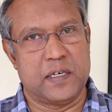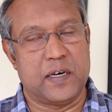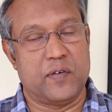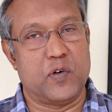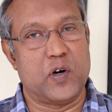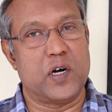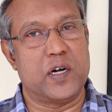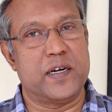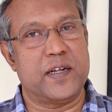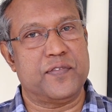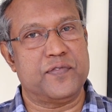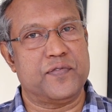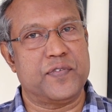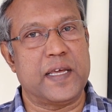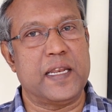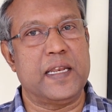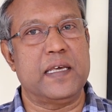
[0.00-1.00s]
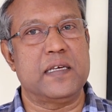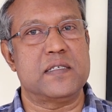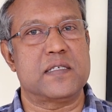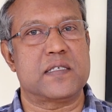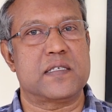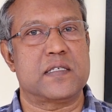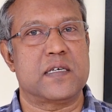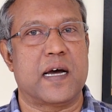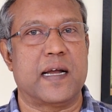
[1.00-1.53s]
the world of
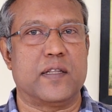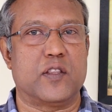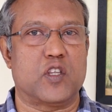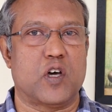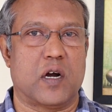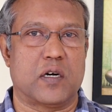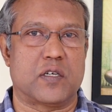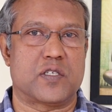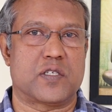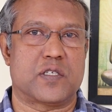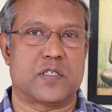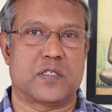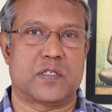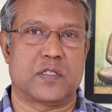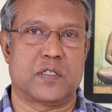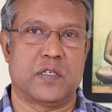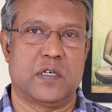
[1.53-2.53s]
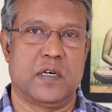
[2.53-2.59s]
feelings and thoughts.